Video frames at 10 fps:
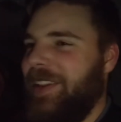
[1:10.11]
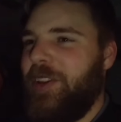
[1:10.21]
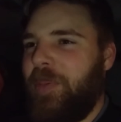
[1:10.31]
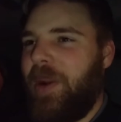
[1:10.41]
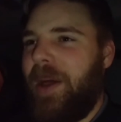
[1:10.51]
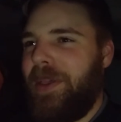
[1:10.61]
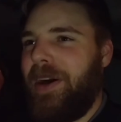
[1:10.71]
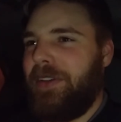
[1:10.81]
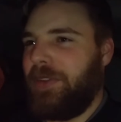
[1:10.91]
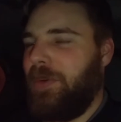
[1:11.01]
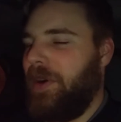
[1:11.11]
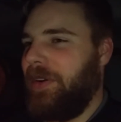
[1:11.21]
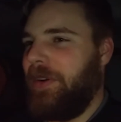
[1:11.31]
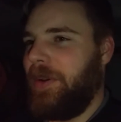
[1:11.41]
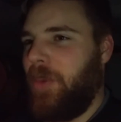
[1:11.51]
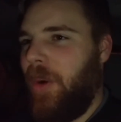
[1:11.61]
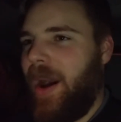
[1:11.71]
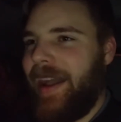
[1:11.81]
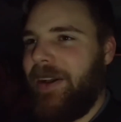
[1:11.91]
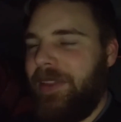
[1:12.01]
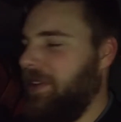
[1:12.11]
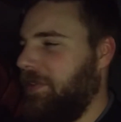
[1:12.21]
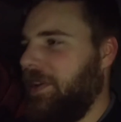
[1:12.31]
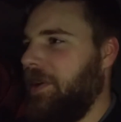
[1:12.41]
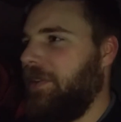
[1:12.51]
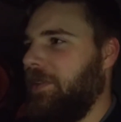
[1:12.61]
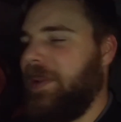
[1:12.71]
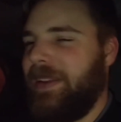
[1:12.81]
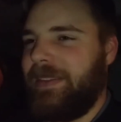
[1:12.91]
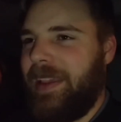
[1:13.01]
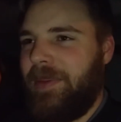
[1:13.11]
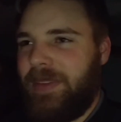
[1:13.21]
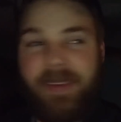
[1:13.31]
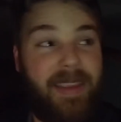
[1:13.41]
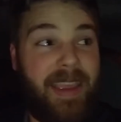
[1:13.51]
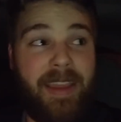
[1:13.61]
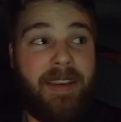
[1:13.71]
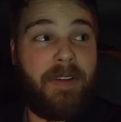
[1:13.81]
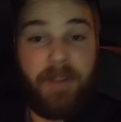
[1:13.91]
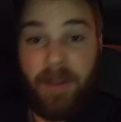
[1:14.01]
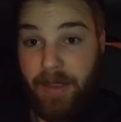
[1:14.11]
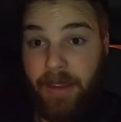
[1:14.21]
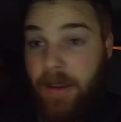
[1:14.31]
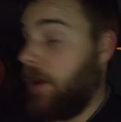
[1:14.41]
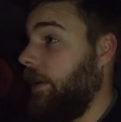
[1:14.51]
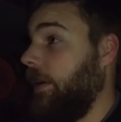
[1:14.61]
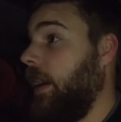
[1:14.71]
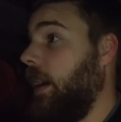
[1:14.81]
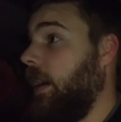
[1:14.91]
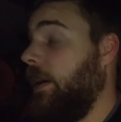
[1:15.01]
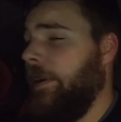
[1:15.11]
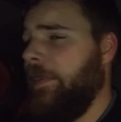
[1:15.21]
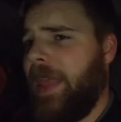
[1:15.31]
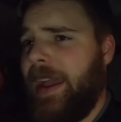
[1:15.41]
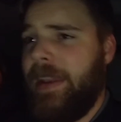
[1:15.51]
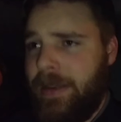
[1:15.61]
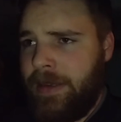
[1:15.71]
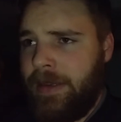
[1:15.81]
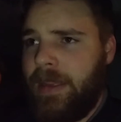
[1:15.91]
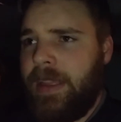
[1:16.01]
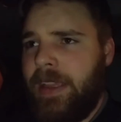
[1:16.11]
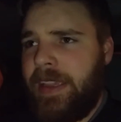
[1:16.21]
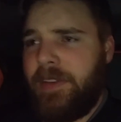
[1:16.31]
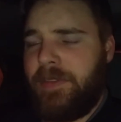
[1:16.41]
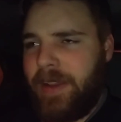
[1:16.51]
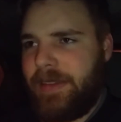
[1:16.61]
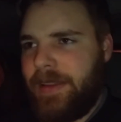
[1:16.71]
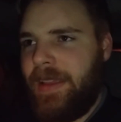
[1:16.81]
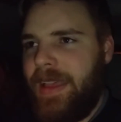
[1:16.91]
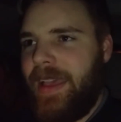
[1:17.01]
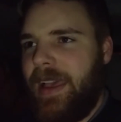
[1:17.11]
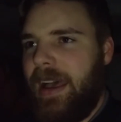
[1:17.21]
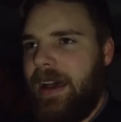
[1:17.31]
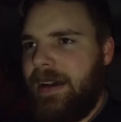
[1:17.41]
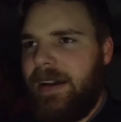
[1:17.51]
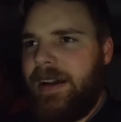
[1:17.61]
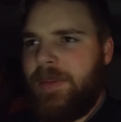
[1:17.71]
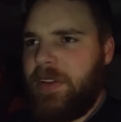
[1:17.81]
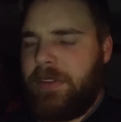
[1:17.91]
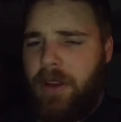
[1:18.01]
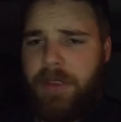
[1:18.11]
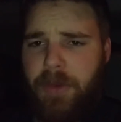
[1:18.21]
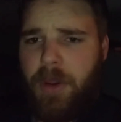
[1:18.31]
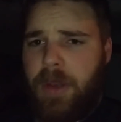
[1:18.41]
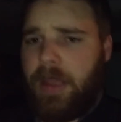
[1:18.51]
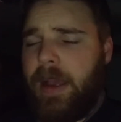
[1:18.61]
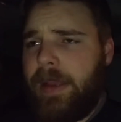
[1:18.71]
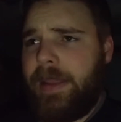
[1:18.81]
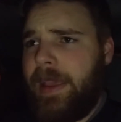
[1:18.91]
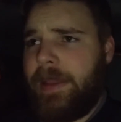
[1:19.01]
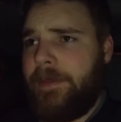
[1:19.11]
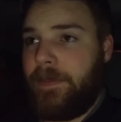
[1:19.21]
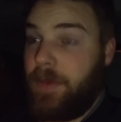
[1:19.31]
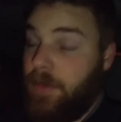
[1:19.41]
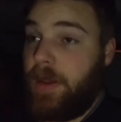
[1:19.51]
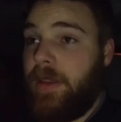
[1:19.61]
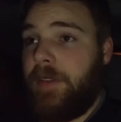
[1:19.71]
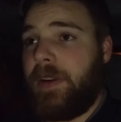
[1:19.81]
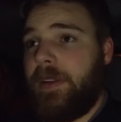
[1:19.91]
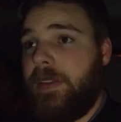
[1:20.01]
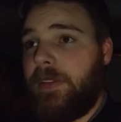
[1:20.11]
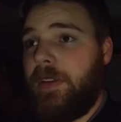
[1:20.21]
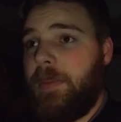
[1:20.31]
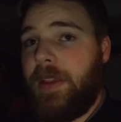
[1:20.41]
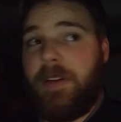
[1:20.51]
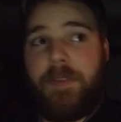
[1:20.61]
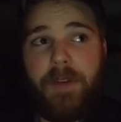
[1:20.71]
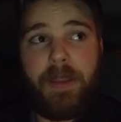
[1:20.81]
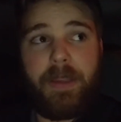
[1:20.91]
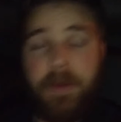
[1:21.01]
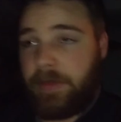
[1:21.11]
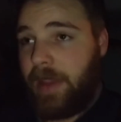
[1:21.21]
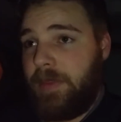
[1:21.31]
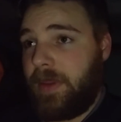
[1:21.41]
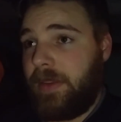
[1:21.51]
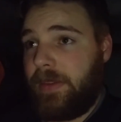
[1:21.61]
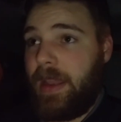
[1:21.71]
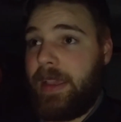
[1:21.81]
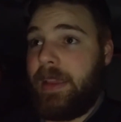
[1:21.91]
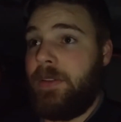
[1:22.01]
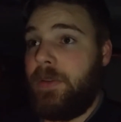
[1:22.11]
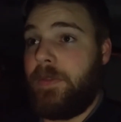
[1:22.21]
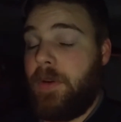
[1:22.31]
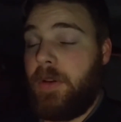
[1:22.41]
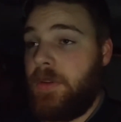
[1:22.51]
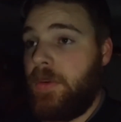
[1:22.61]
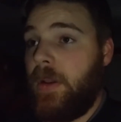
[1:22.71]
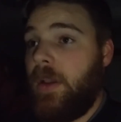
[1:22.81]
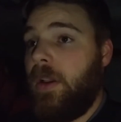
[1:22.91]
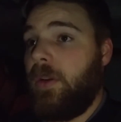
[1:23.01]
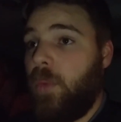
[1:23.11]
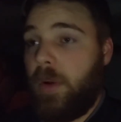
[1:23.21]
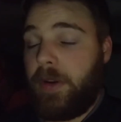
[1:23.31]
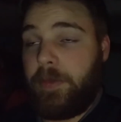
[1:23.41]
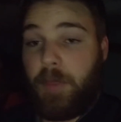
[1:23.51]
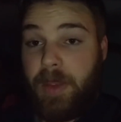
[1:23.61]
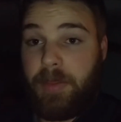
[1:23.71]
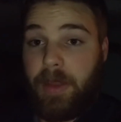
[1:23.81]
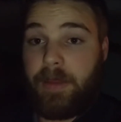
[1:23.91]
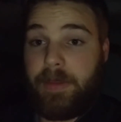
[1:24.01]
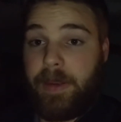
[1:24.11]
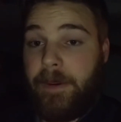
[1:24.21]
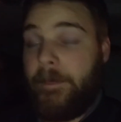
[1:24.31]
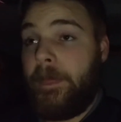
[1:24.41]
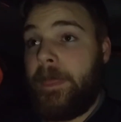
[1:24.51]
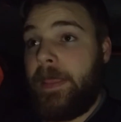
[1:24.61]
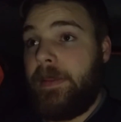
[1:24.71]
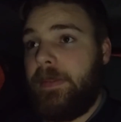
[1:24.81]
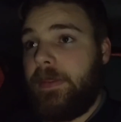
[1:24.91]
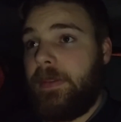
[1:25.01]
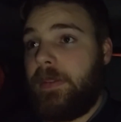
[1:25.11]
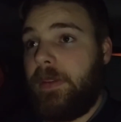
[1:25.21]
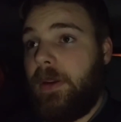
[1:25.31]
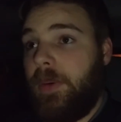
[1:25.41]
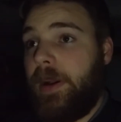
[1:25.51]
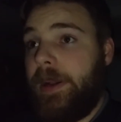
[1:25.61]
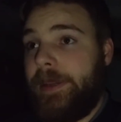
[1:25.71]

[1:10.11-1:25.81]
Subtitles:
You're probably also wondering why all these videos are being taped in a car. I didn't get evicted. I'm just on the road a lot, and well, I figured this is going to be a fun little side piece that I can do for all you wonderful people out there. So,